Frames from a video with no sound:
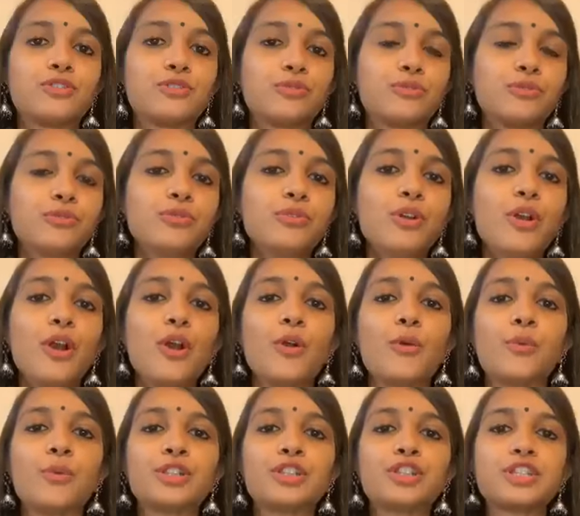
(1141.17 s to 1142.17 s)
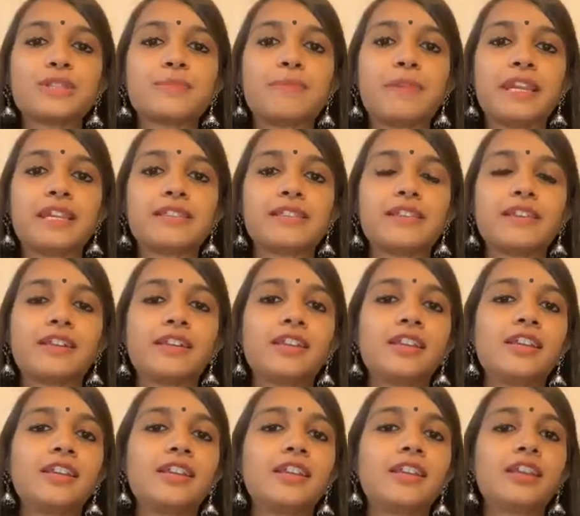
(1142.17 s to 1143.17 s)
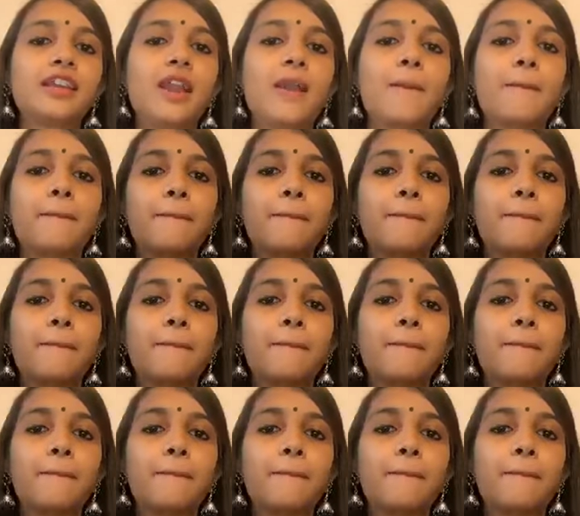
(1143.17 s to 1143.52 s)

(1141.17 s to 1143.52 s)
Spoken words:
do, which is basically